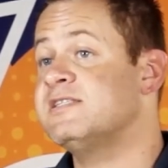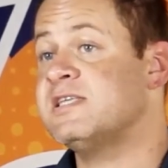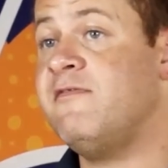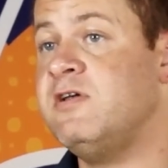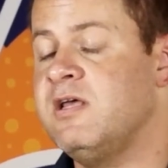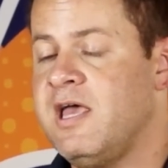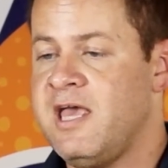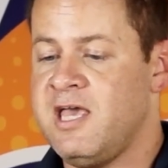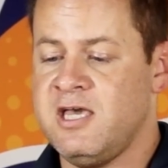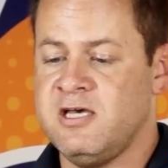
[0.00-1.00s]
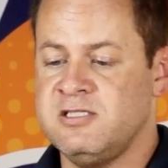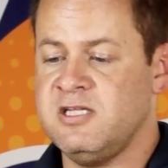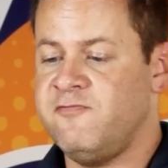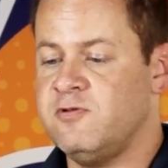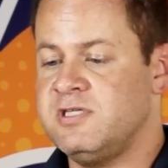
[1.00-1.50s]
7, and
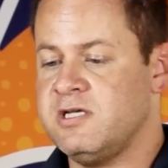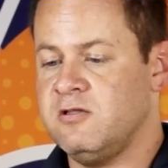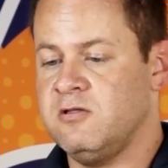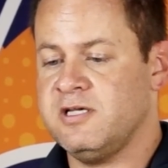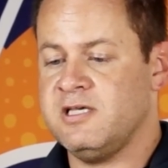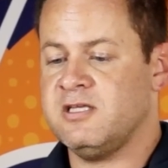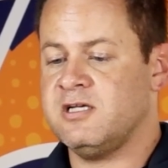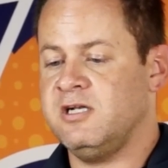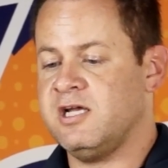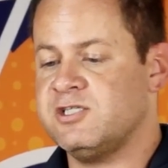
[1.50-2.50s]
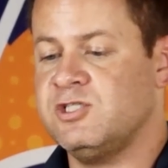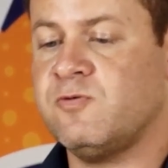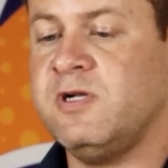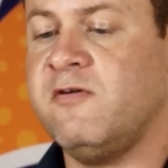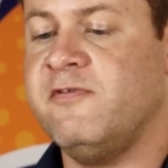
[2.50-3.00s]
if you take a look at the connections
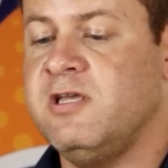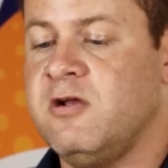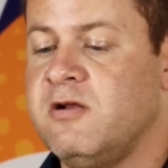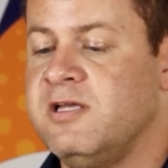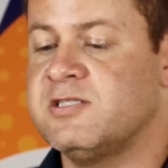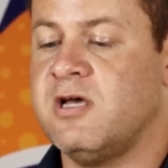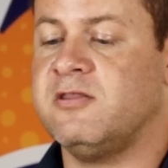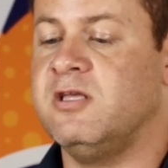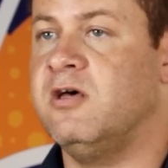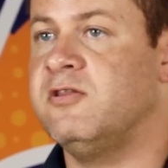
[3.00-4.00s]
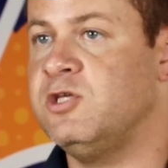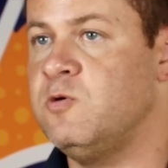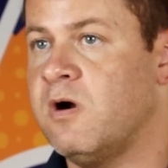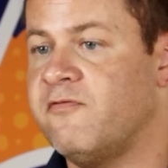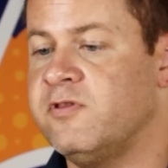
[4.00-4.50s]
right over here, it's got the, the
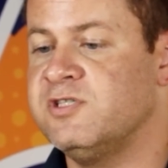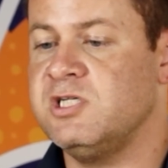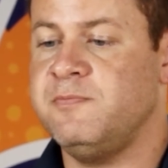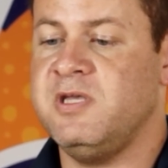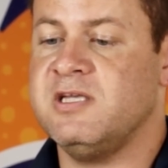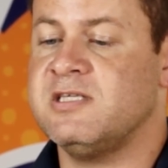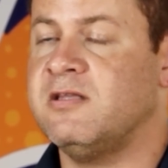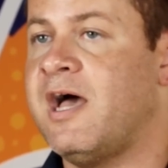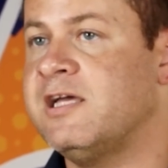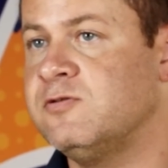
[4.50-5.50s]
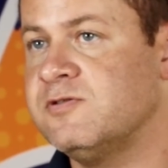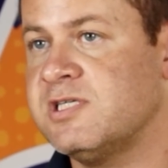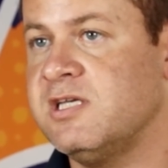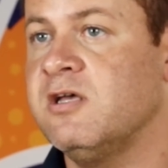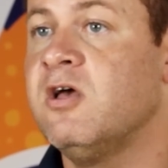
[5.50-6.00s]
UART for the GPS and the
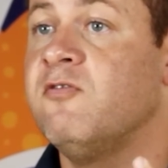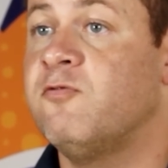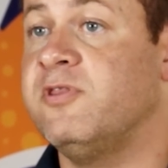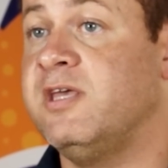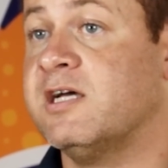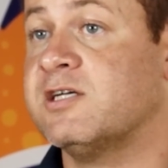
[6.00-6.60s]
I2C for the